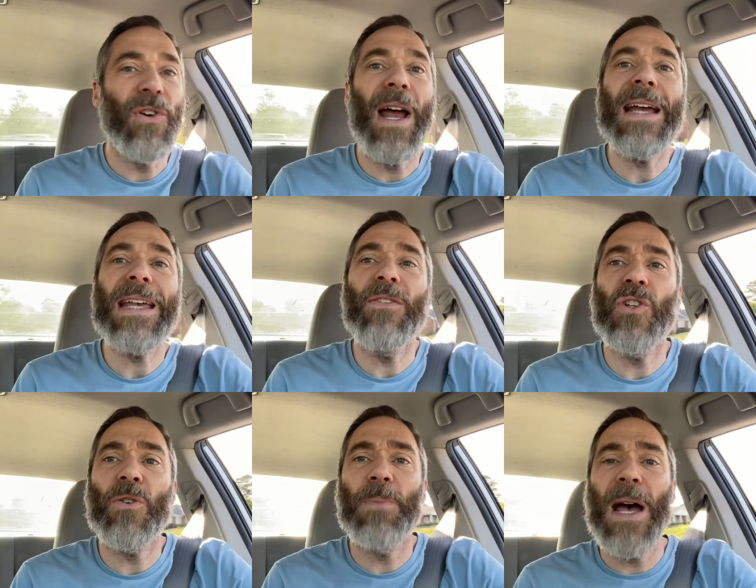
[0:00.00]
not giving
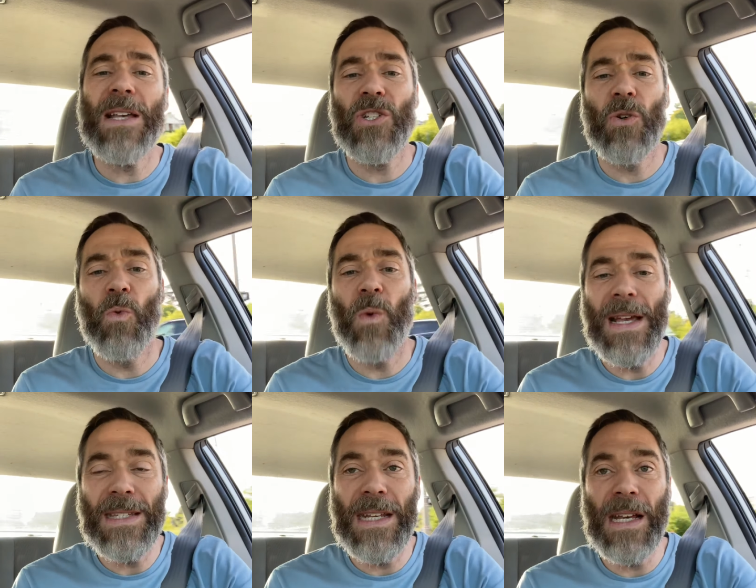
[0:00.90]
your best, you're
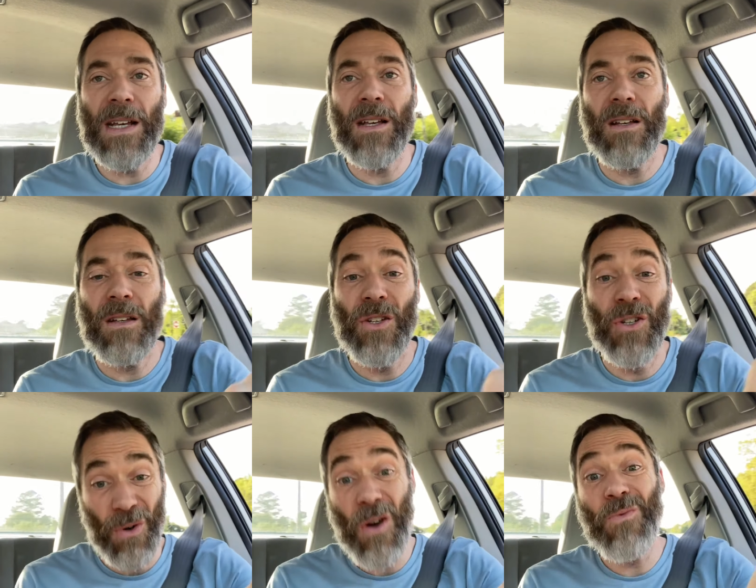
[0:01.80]
wasting
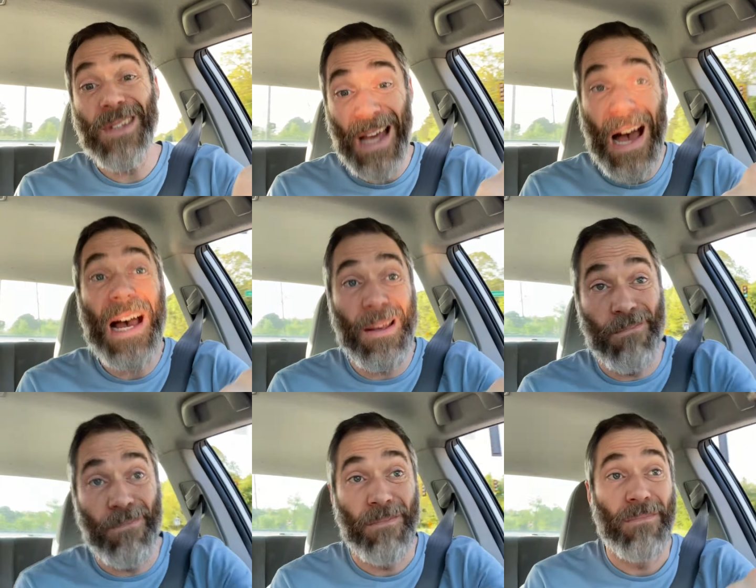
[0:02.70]
your own time.
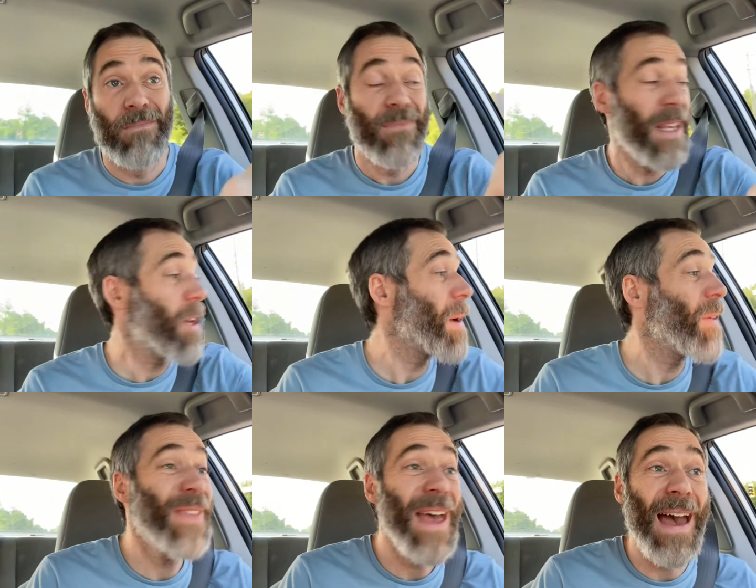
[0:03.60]
Think
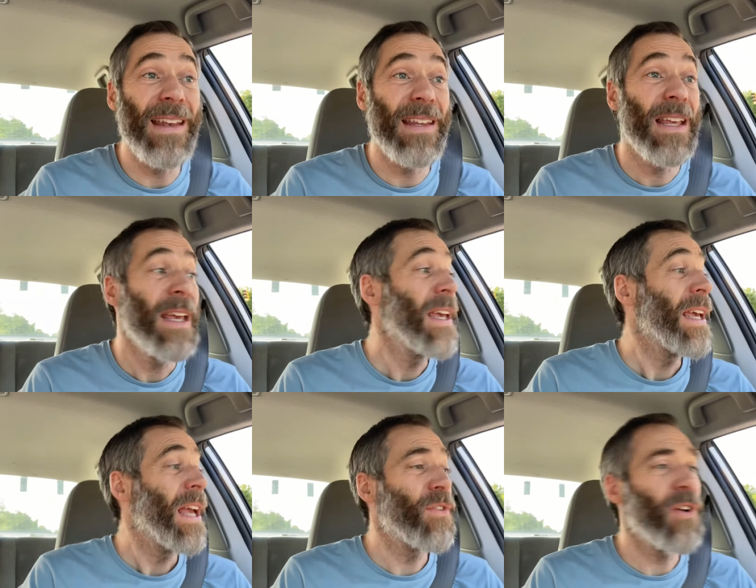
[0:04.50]
about that.
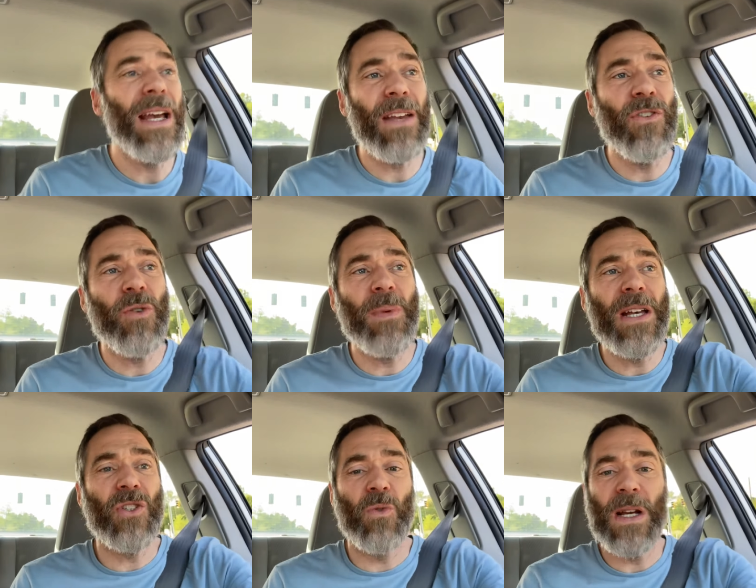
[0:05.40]
If you're not giving your
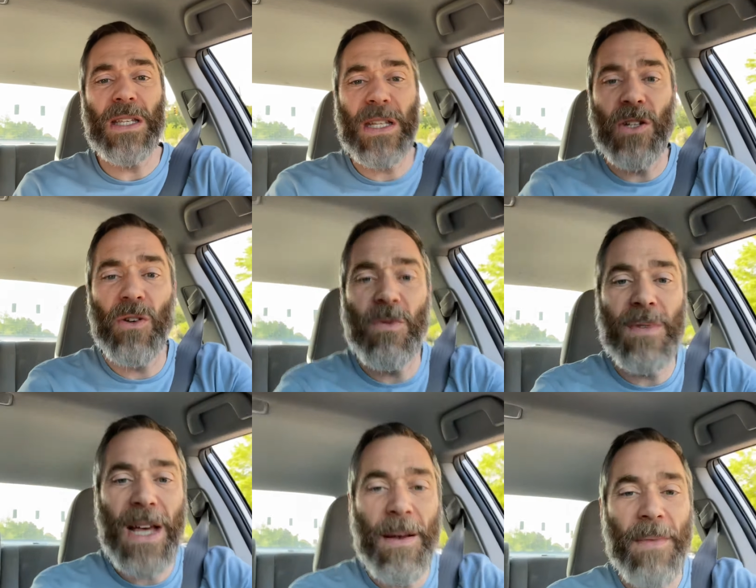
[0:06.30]
best, you're wasting your own
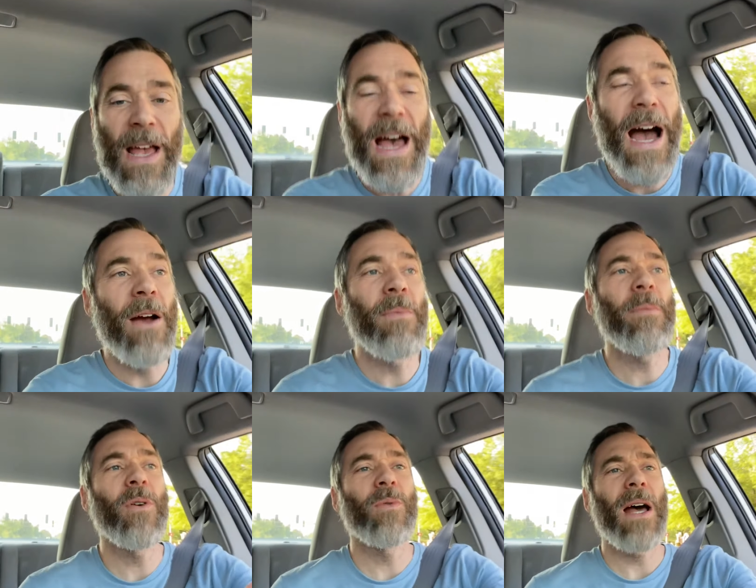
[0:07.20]
time. I
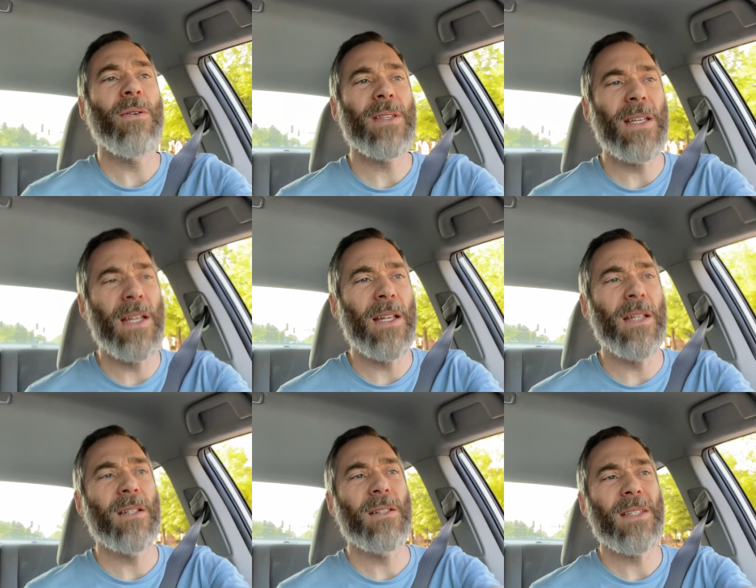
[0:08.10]
remember when I was
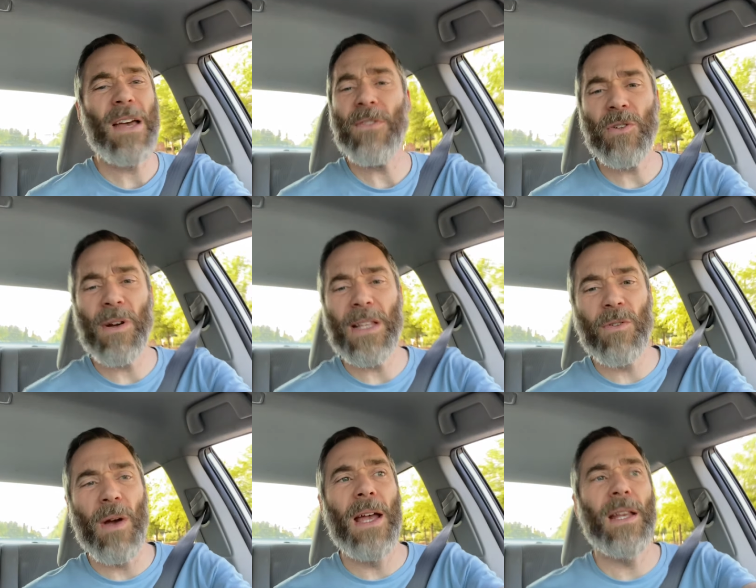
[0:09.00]
in seventh or eighth
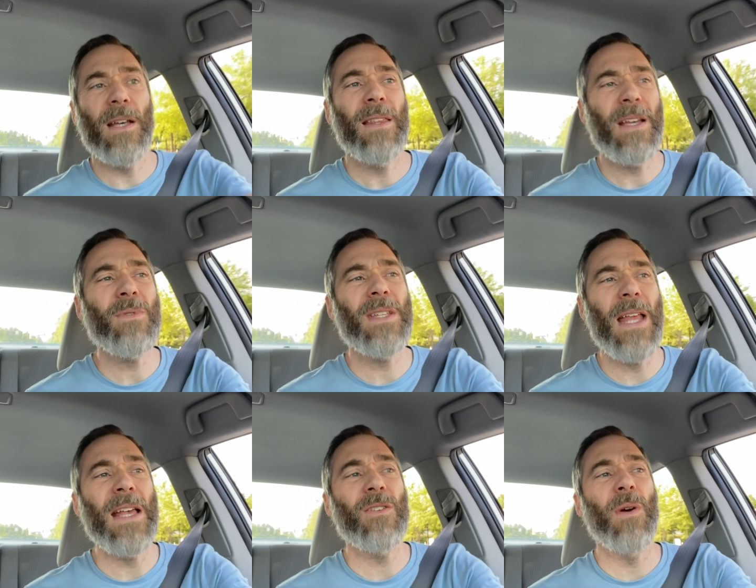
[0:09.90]
grade, I think it was in
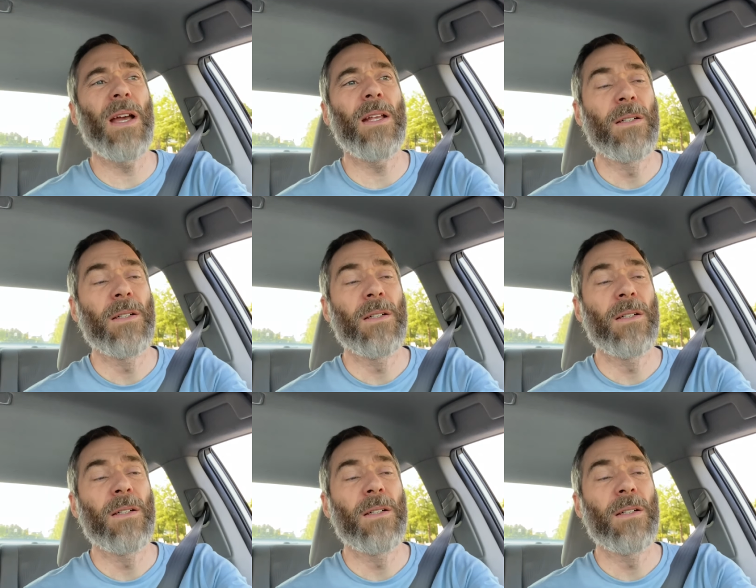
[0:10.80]
eighth grade,